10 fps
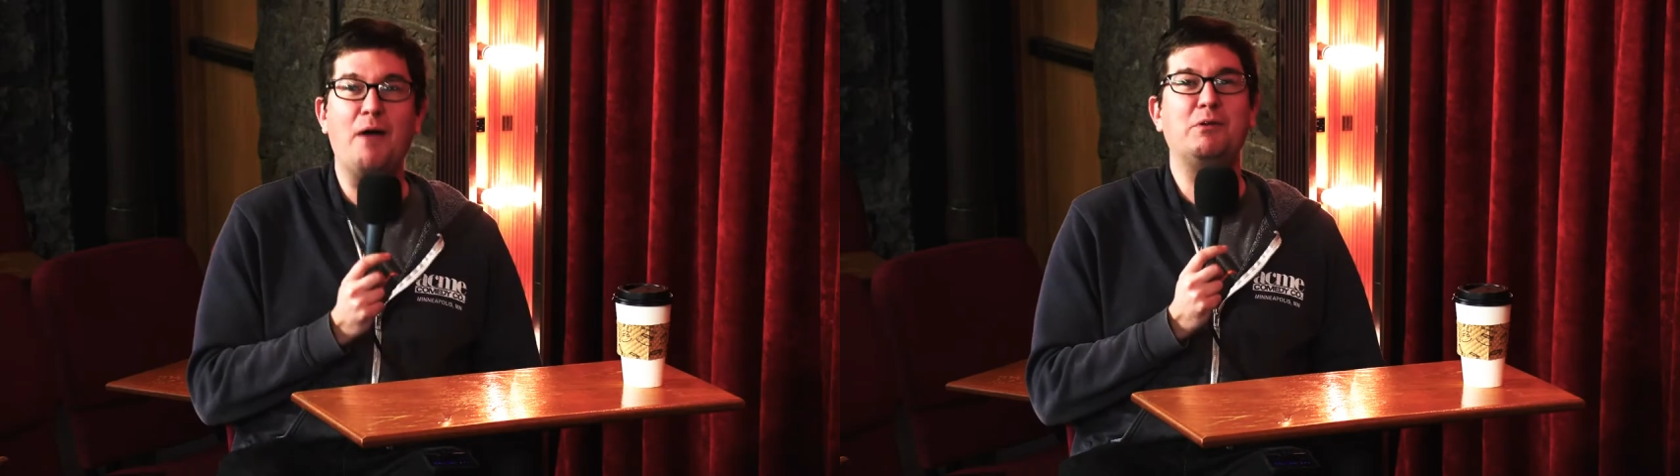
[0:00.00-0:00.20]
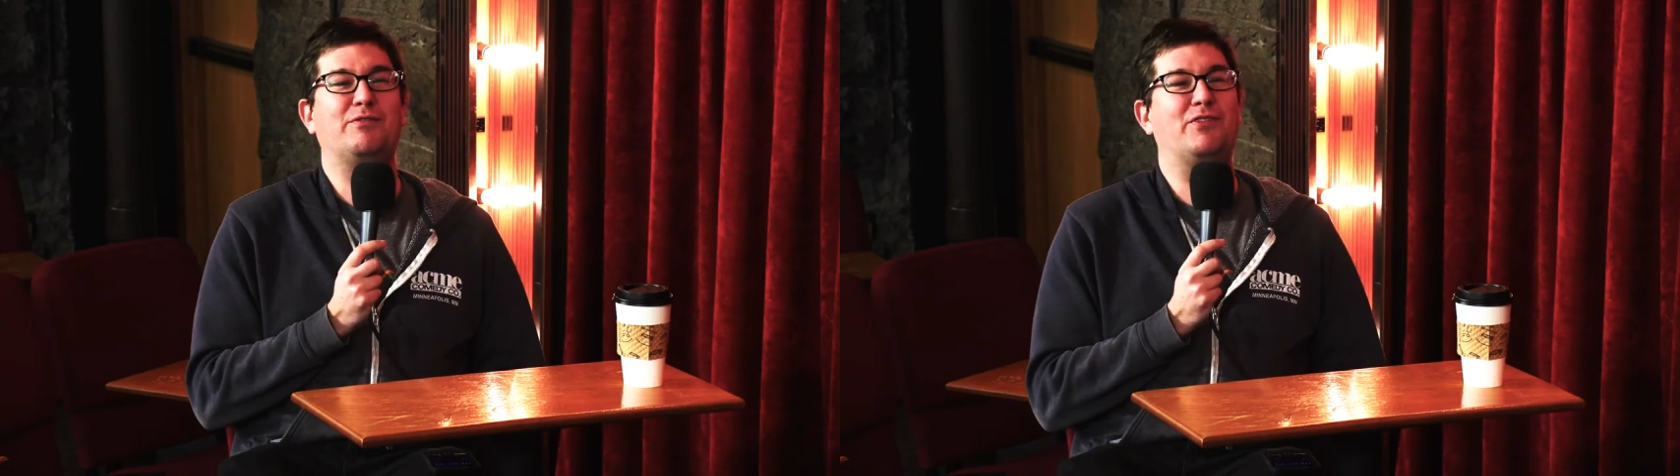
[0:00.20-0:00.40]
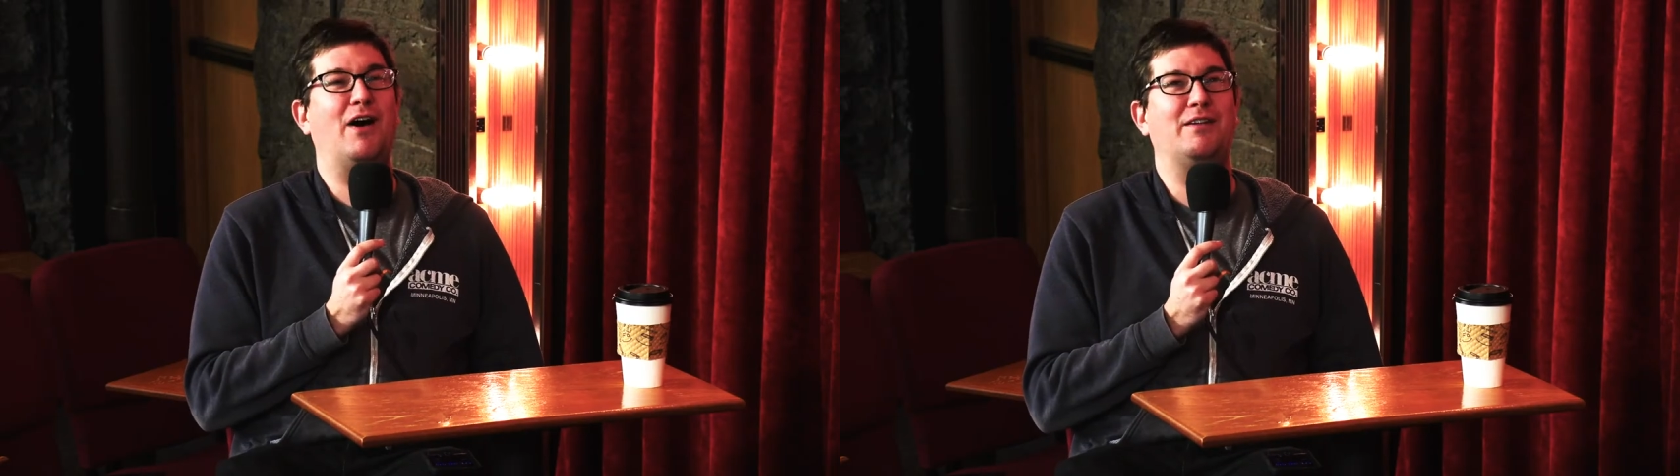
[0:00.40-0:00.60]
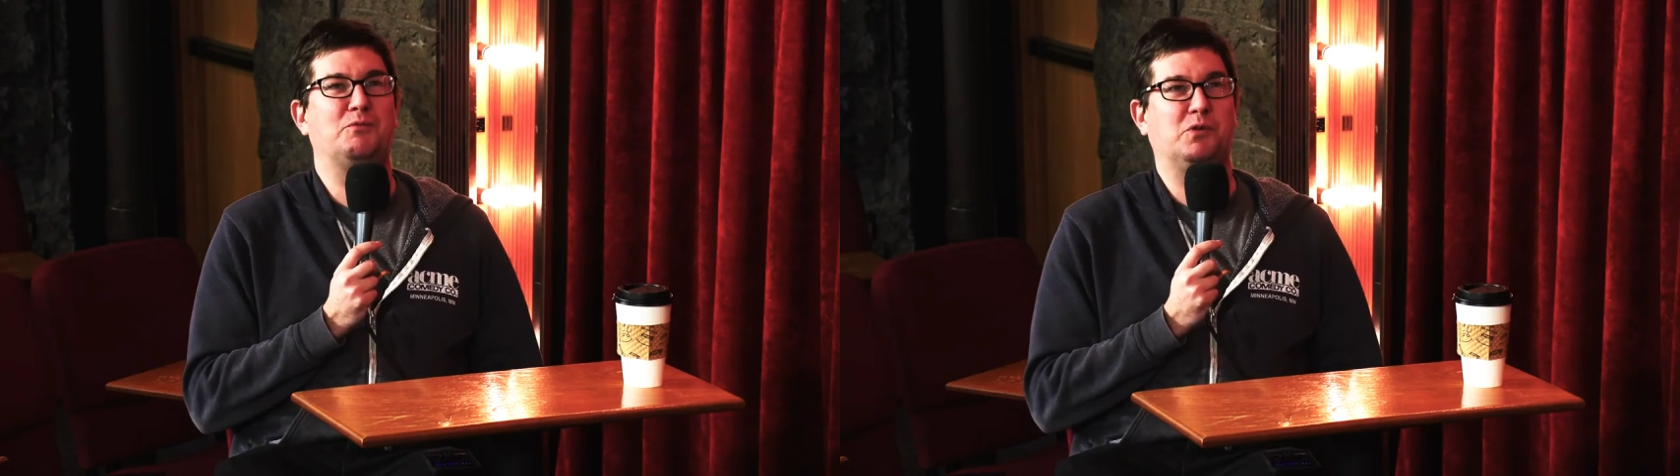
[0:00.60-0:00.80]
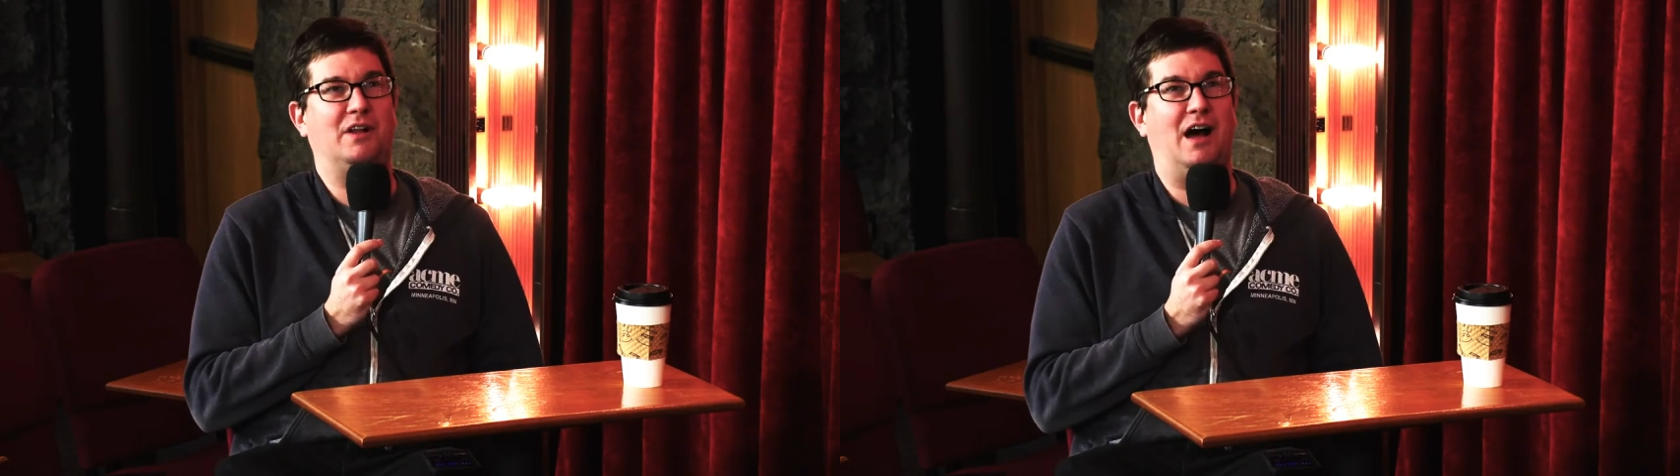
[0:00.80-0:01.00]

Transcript: I would have thought, well,